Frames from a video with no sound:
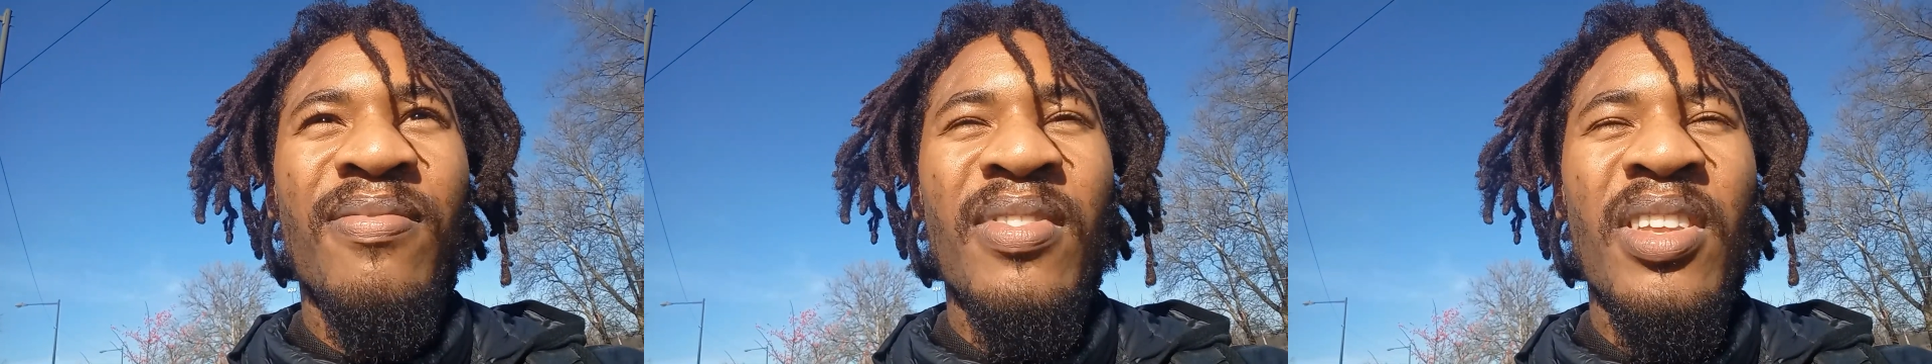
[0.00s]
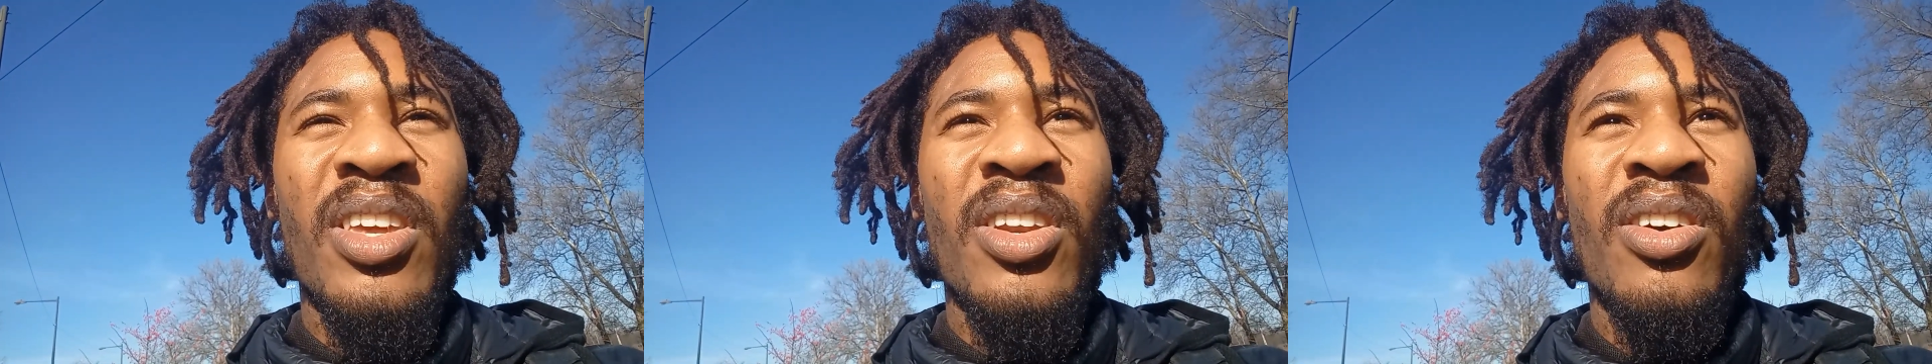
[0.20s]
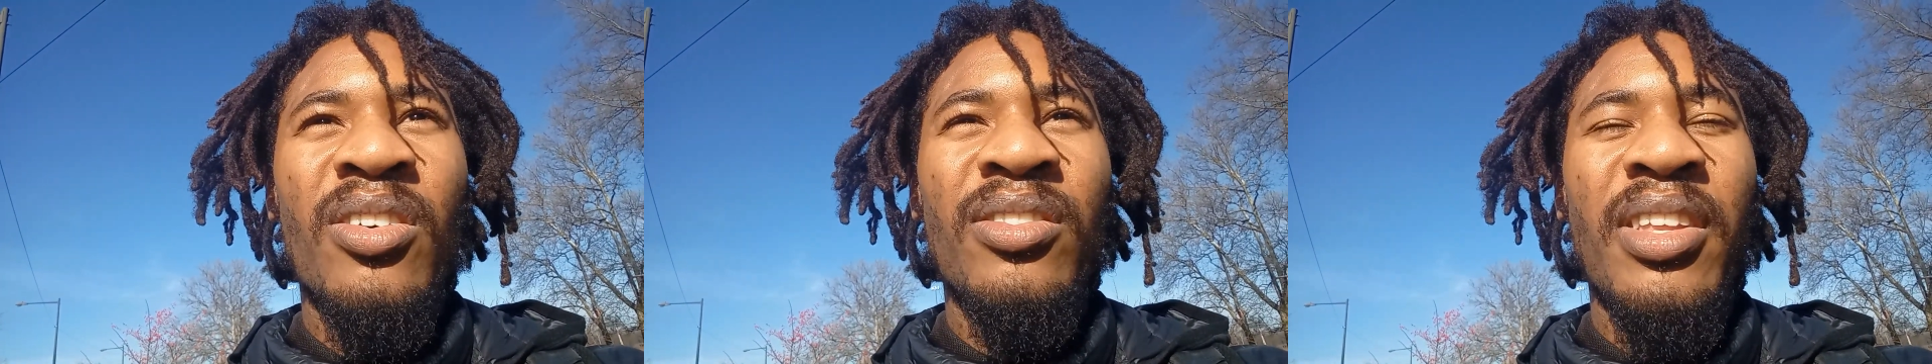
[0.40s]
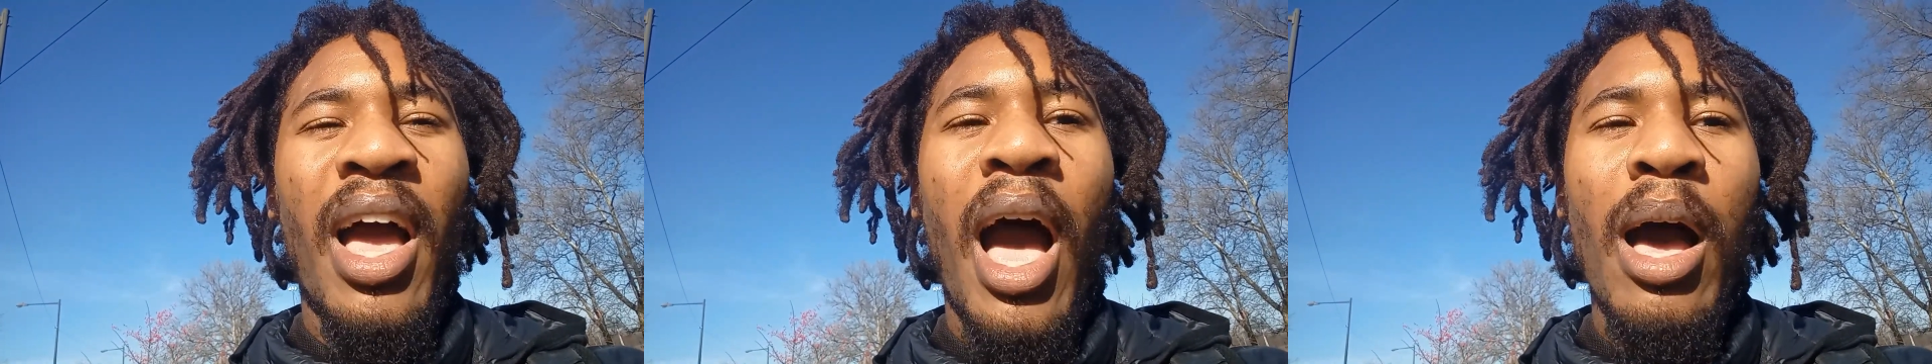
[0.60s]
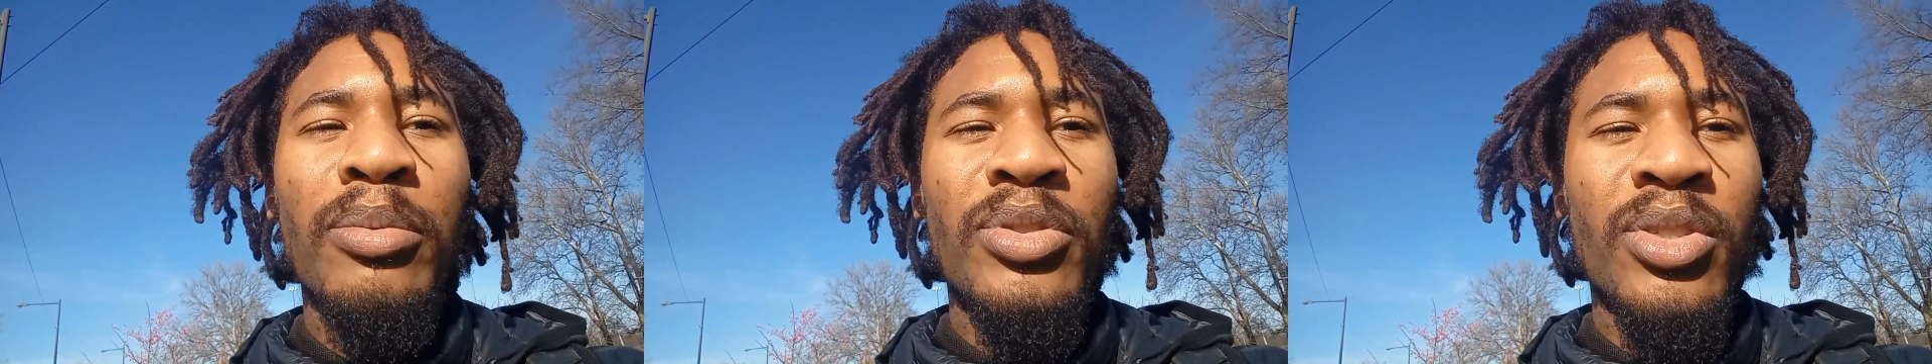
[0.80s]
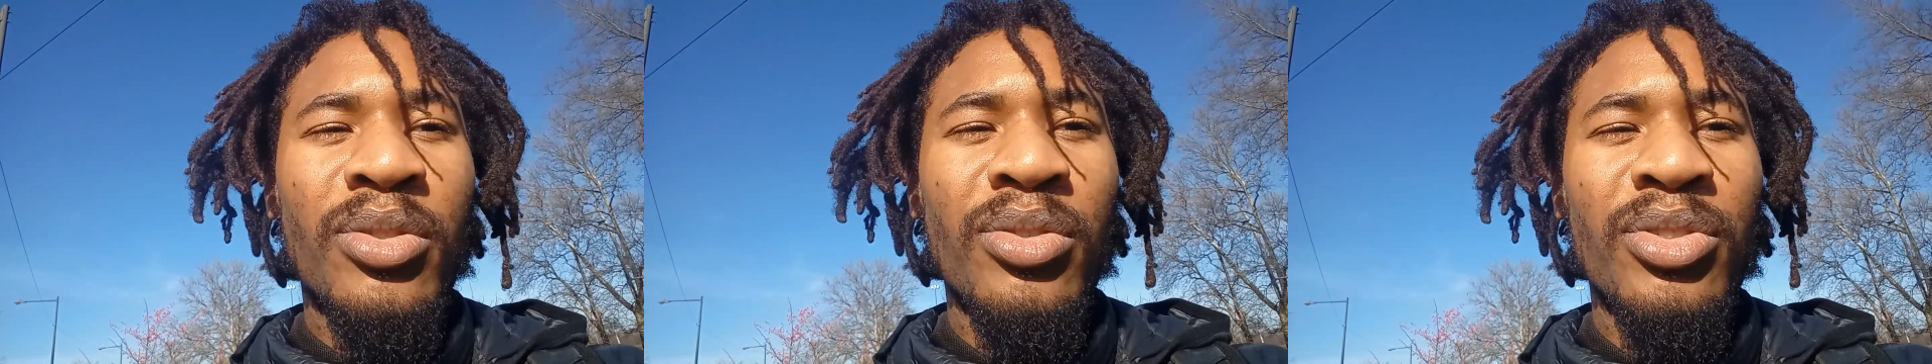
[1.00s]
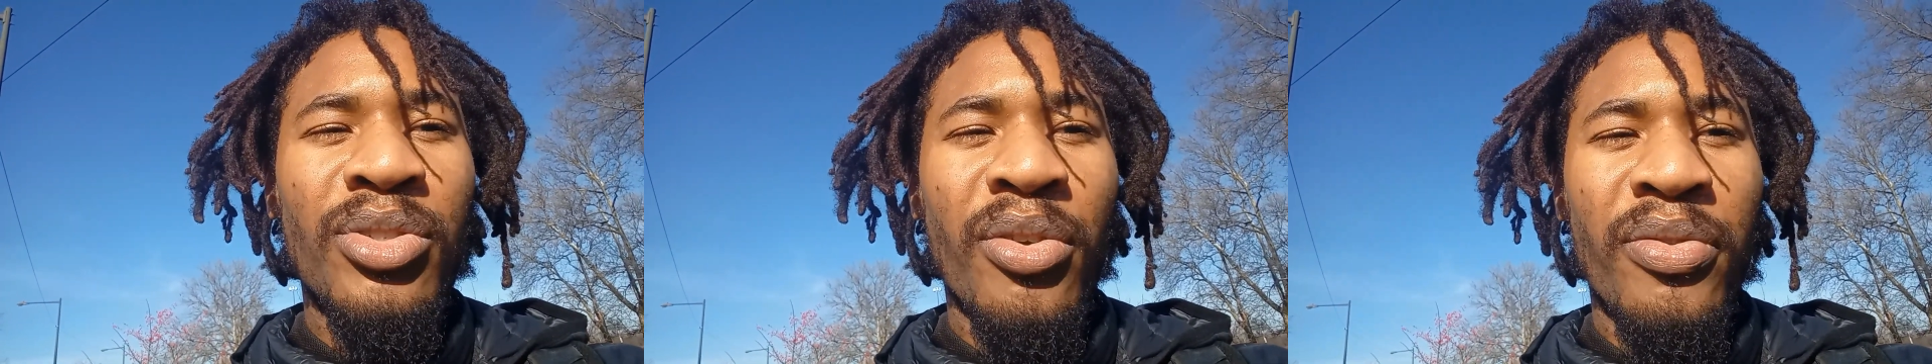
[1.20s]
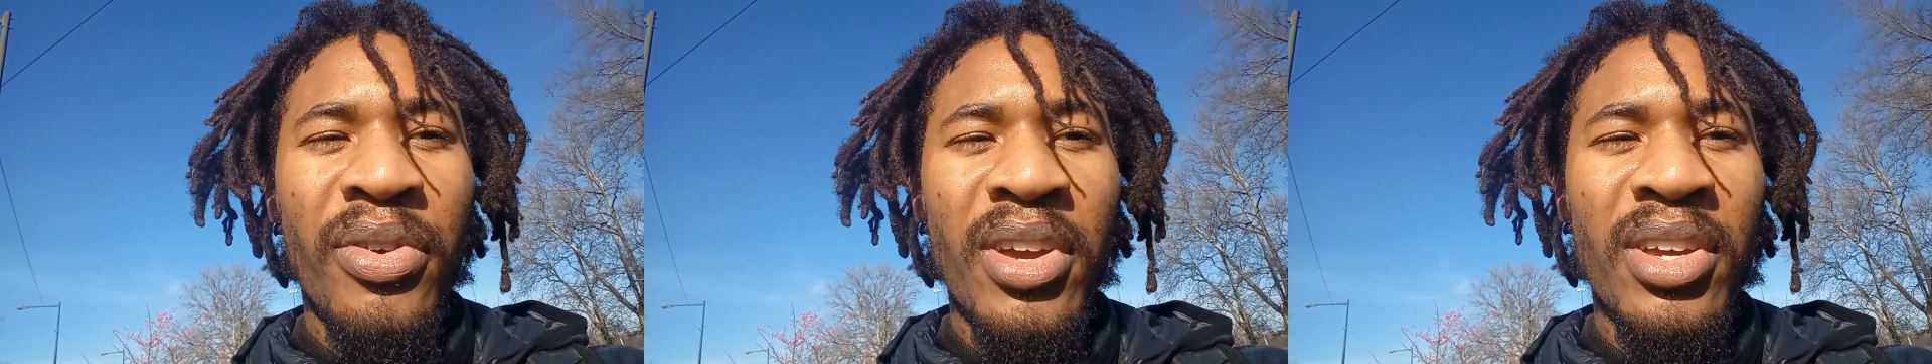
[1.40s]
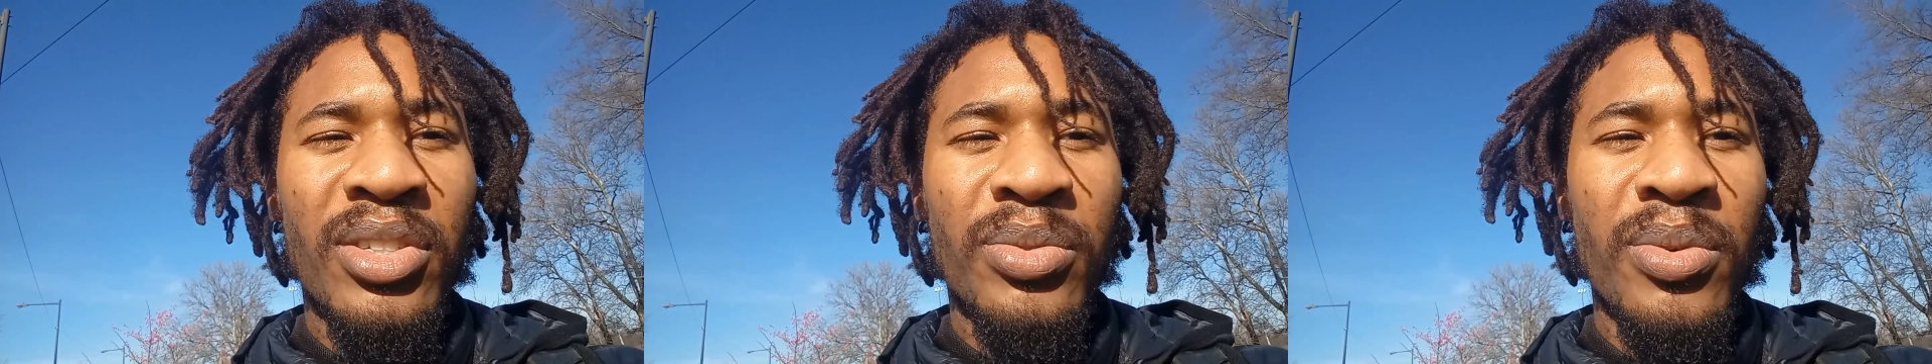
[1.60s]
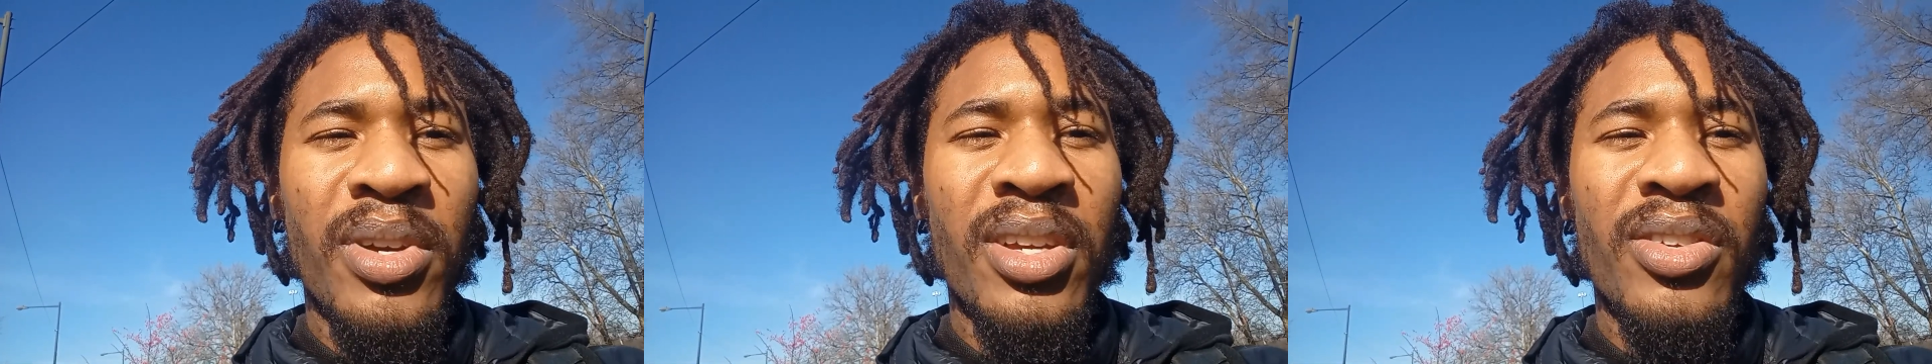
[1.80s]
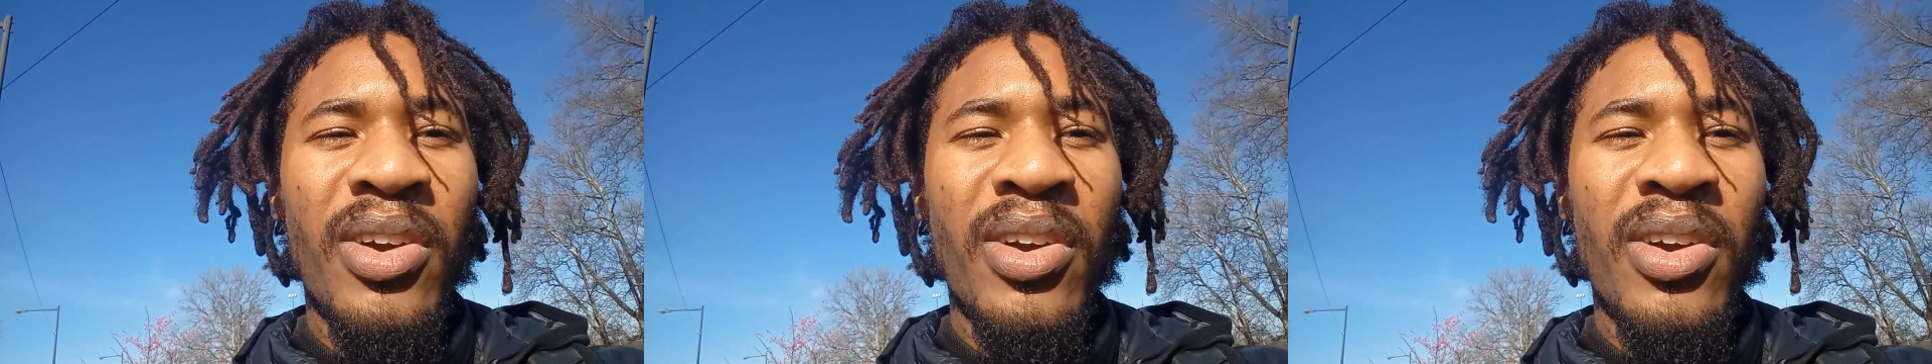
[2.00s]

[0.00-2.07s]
you know, the obstacles you're faced with.